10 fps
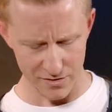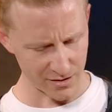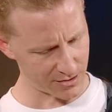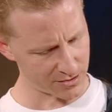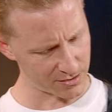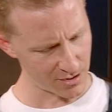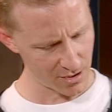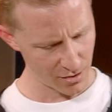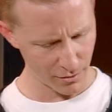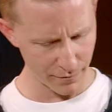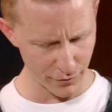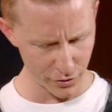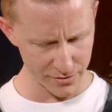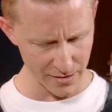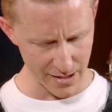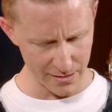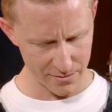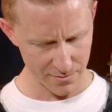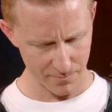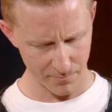6, verse 8.